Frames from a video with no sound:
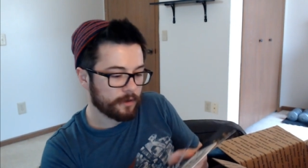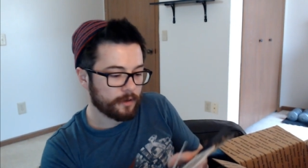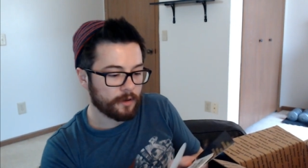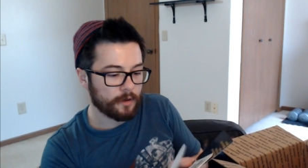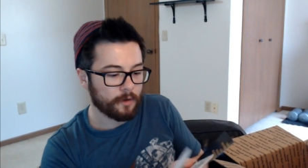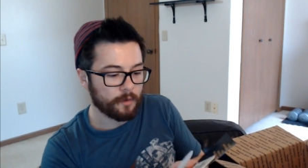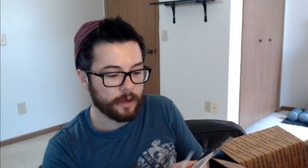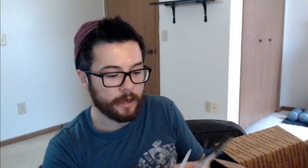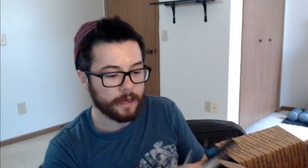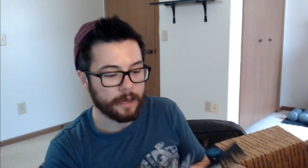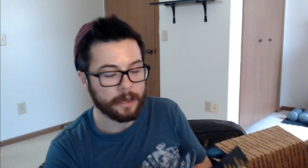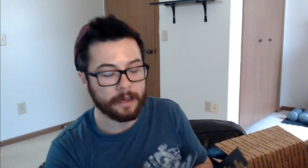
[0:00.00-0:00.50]

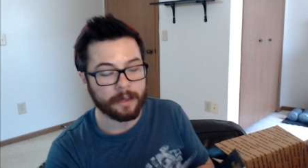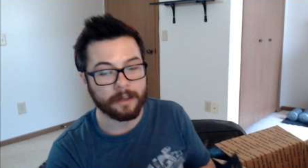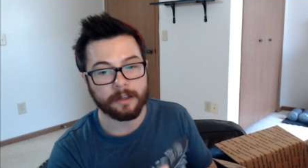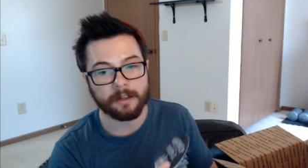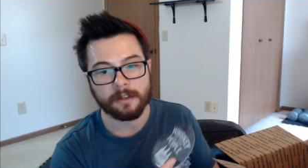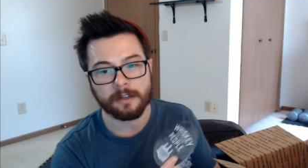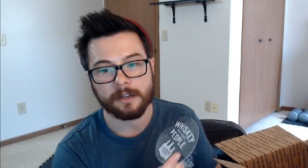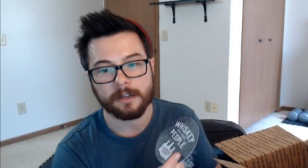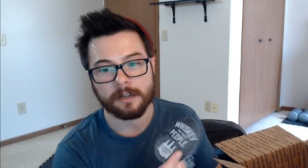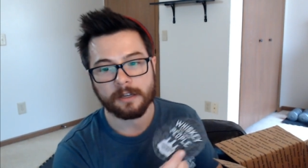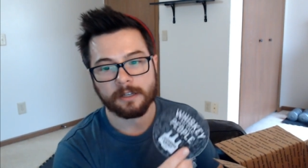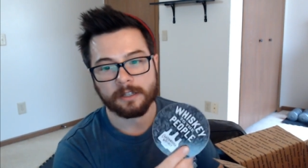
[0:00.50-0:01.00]
okay.
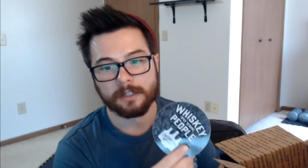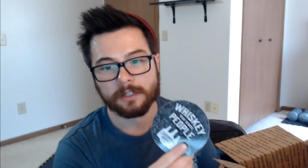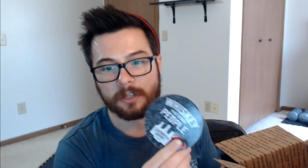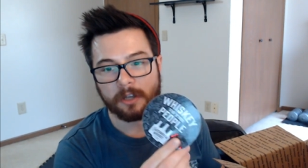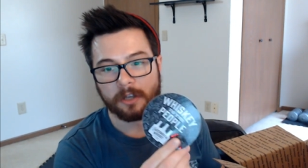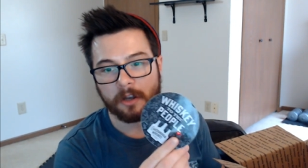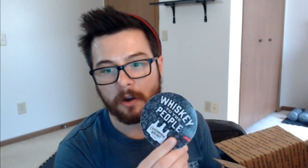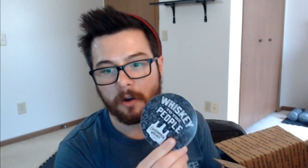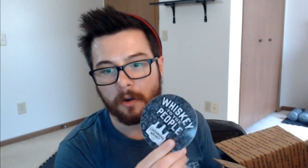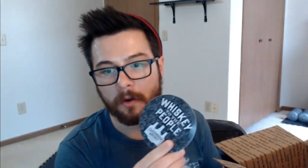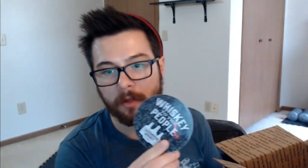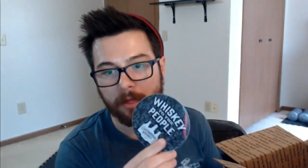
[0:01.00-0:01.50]

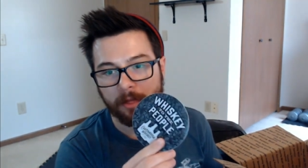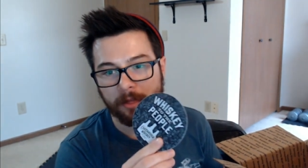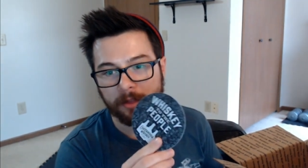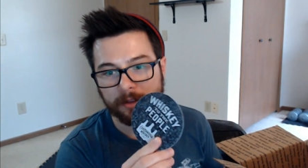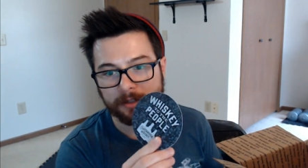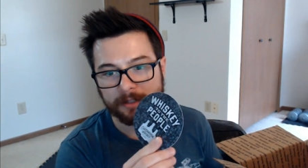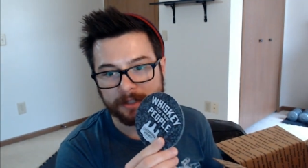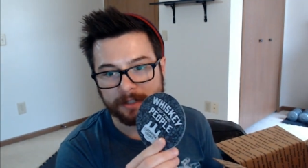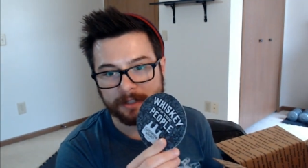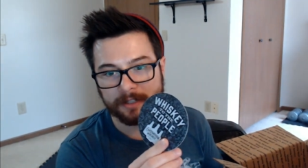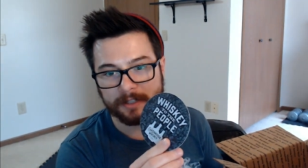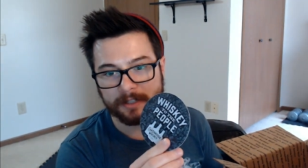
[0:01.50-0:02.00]
So
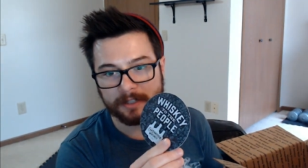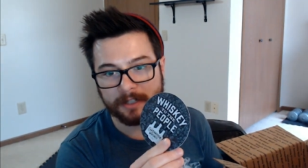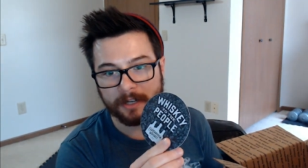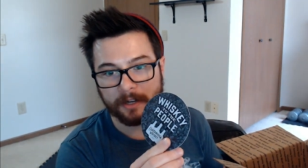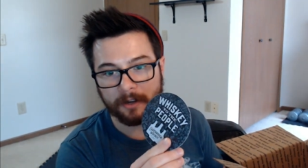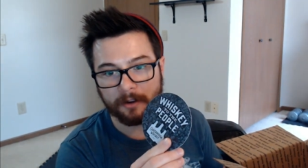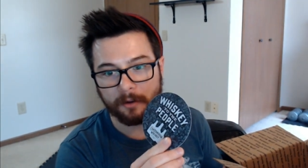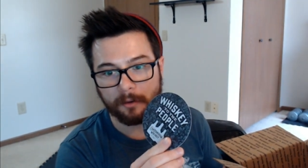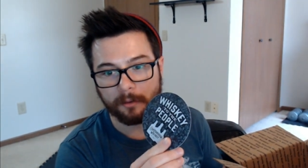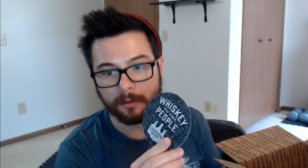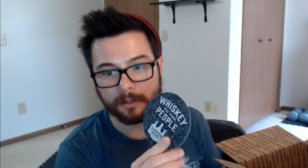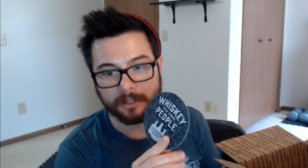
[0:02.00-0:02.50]
this is
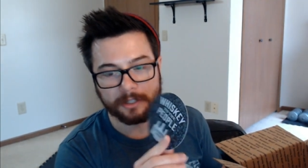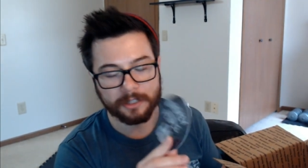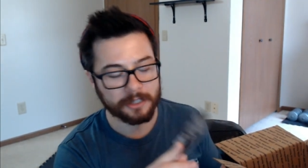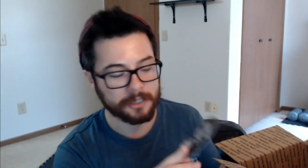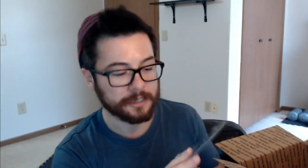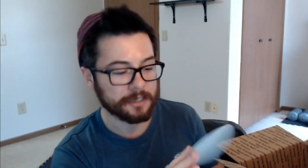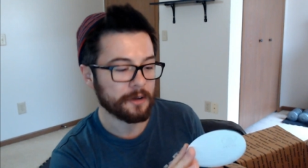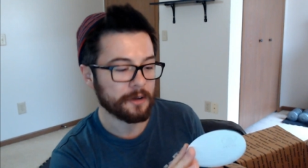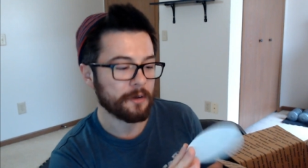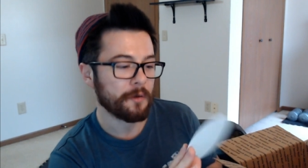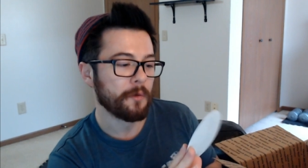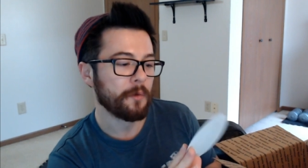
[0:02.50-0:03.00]
sticker, which
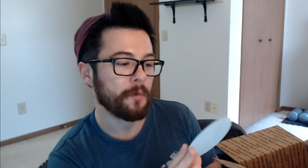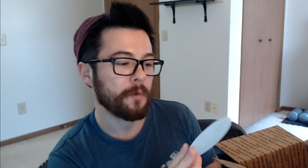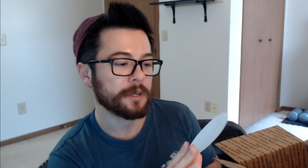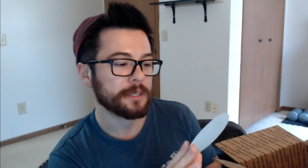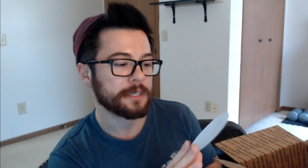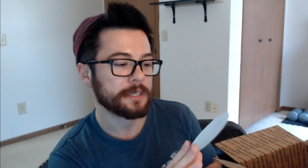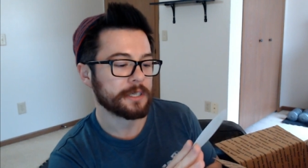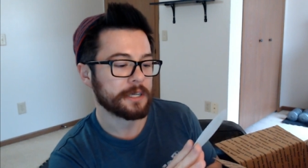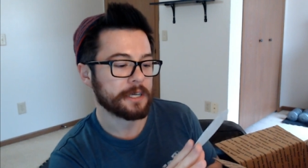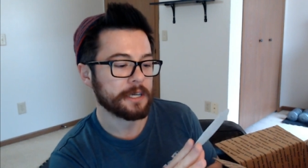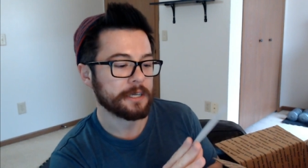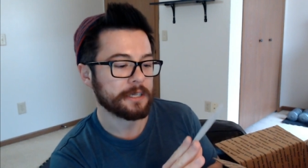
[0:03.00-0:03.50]
is
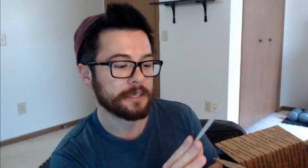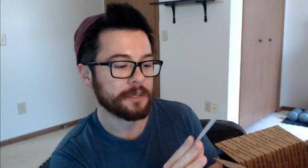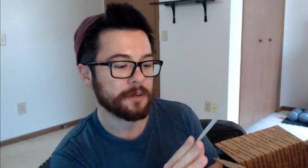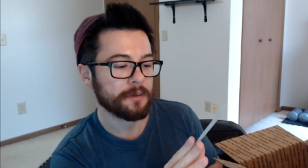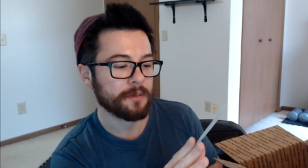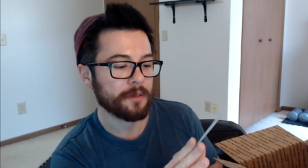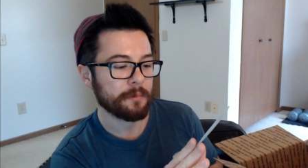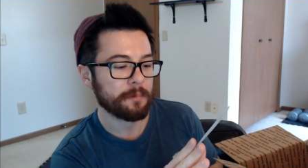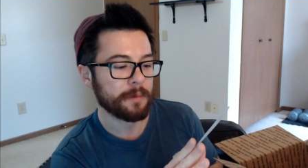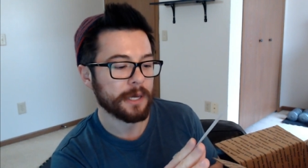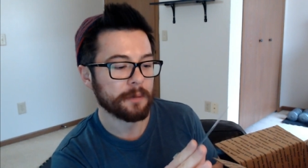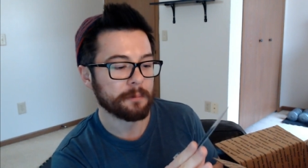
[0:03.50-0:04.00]
whiskey to
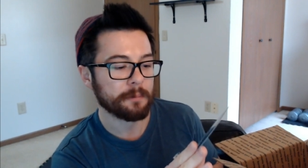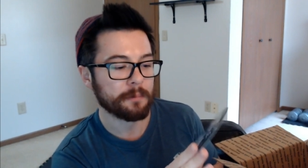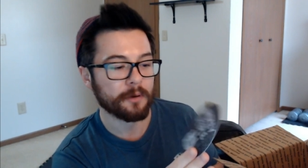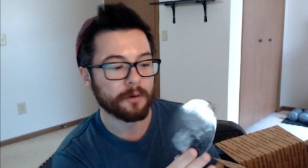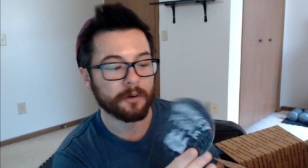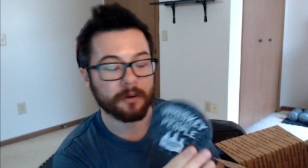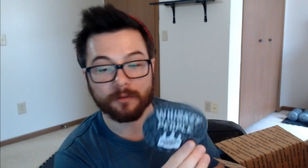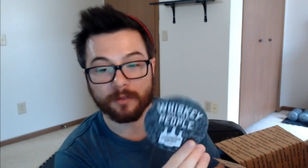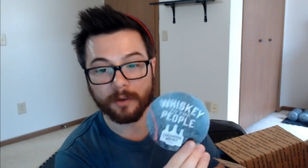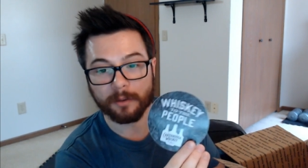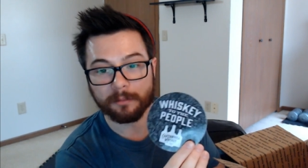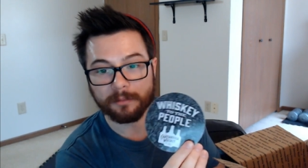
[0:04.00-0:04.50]
the
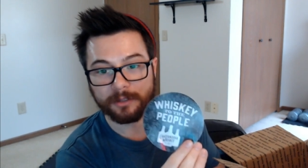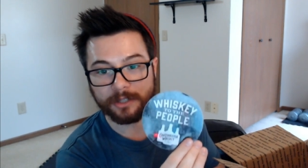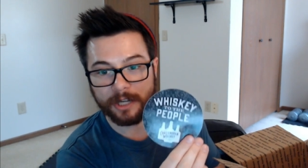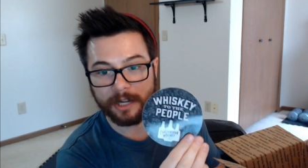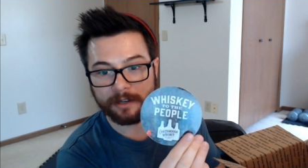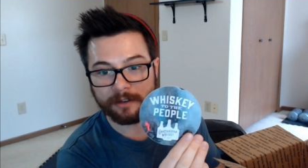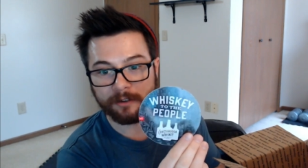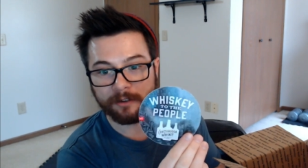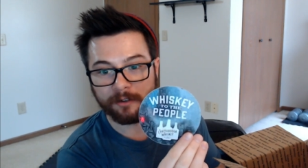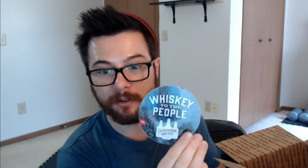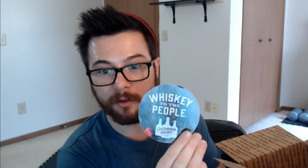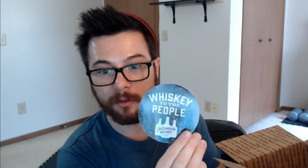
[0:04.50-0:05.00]
people from
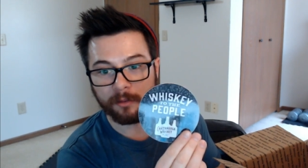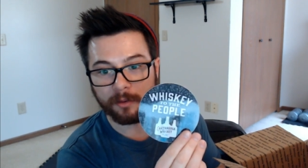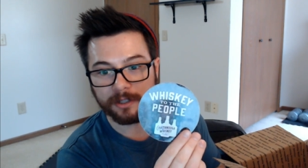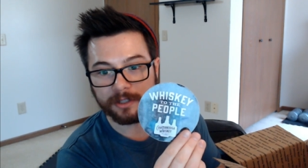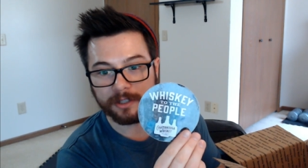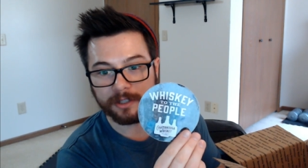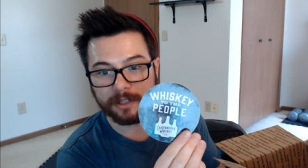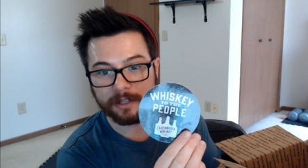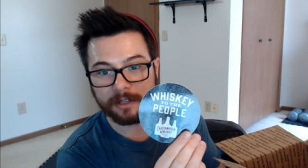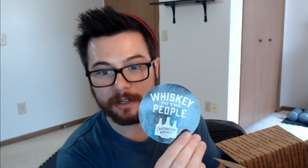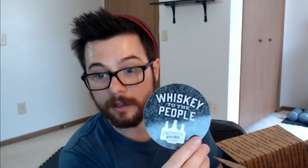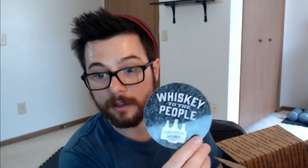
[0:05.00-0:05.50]
Chattanooga
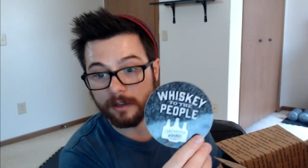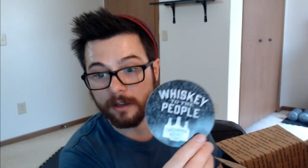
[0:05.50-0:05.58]
whiskey.